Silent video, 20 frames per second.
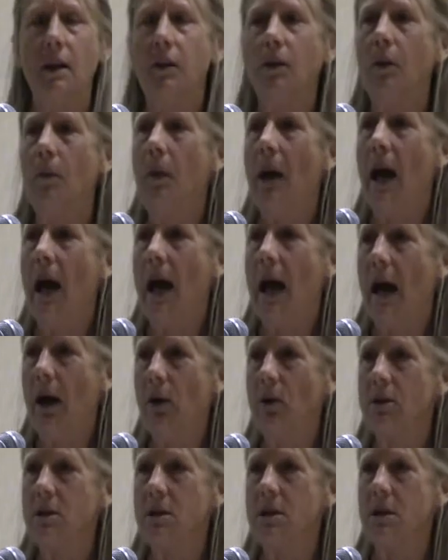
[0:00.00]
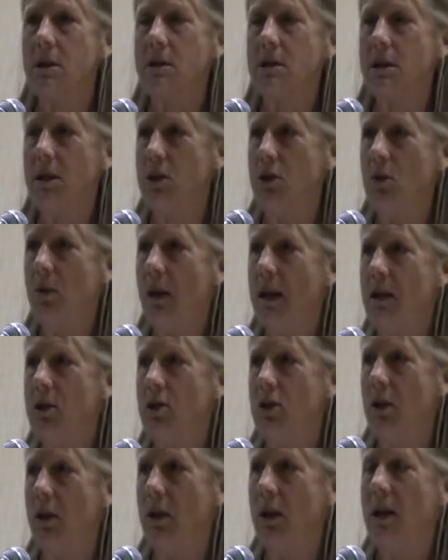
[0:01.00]
The mahouts
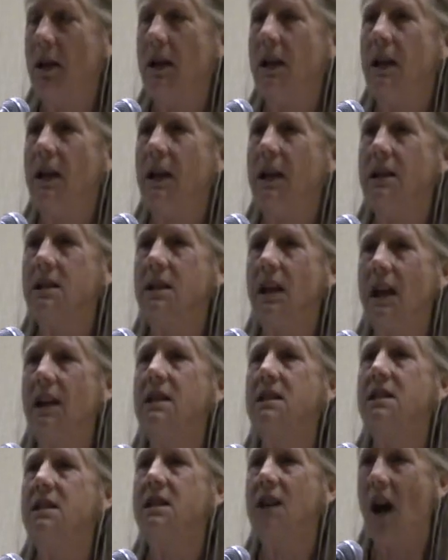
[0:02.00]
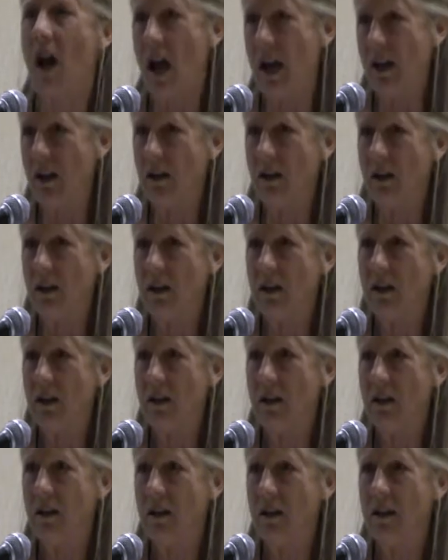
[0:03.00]
situation is as dire
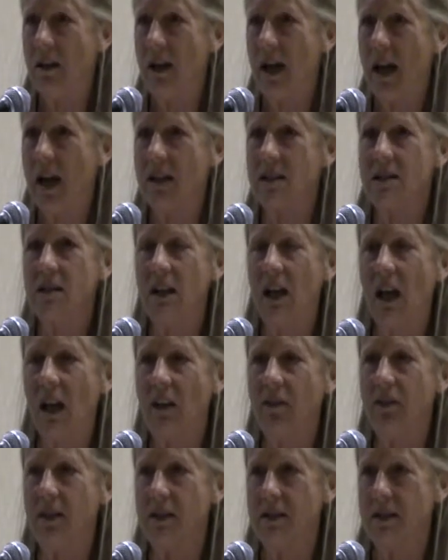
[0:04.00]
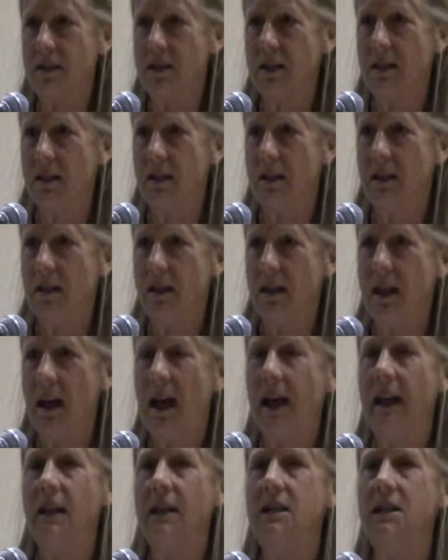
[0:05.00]
as the elephants.
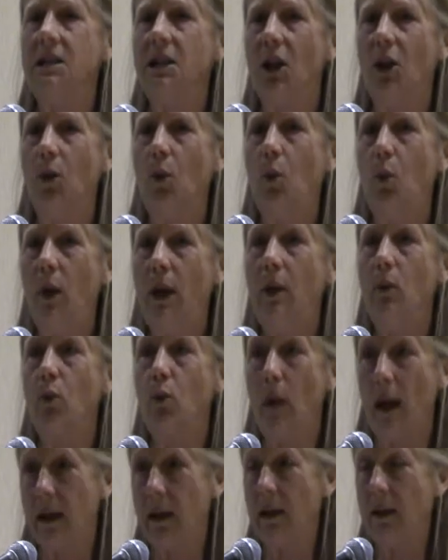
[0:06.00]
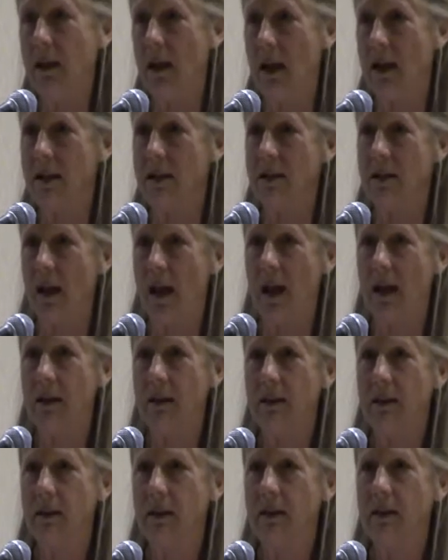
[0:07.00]
And until we recognize that,
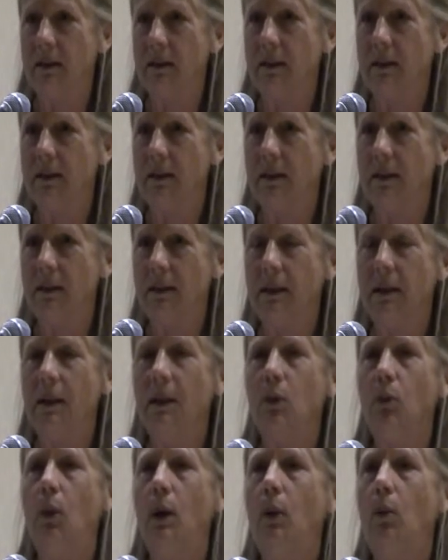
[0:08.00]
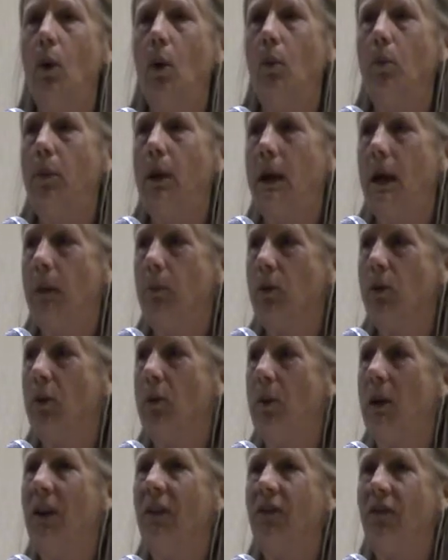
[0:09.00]
we won't be able to
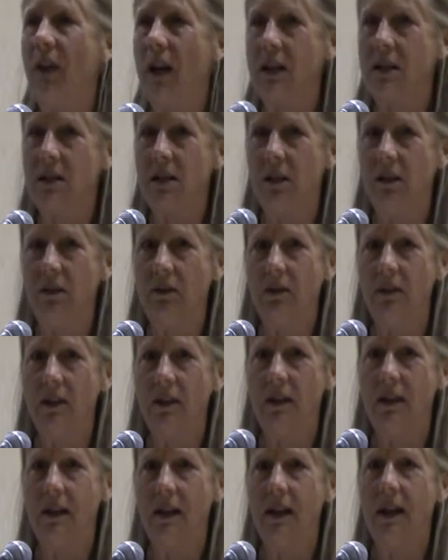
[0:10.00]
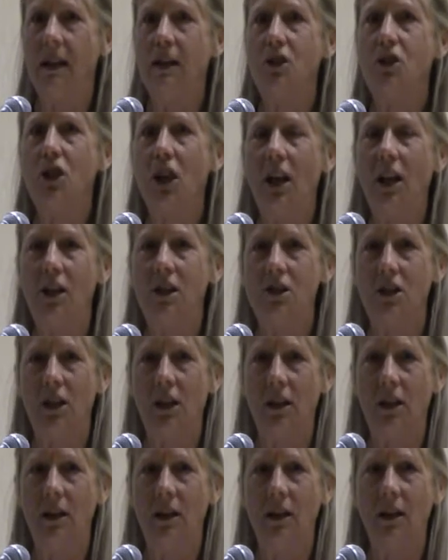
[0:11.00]
be effective in
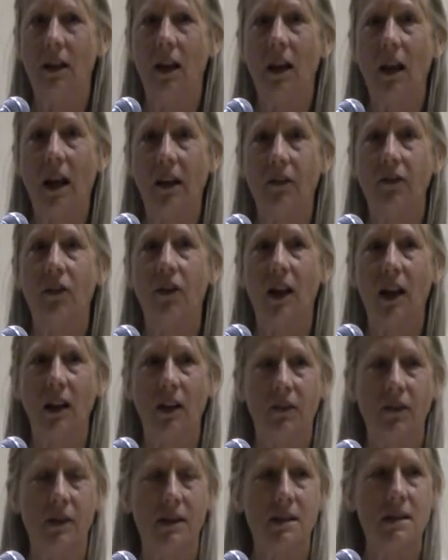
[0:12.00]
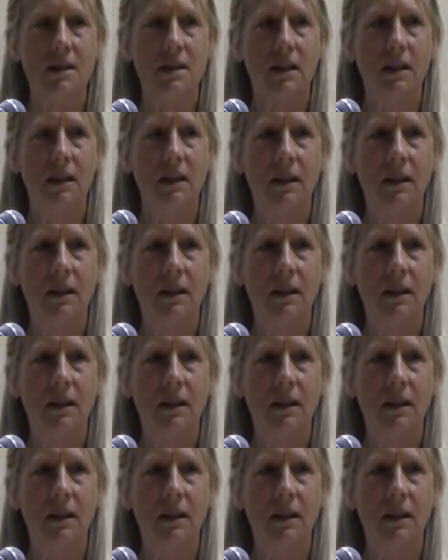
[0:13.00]
changing the life for elephants.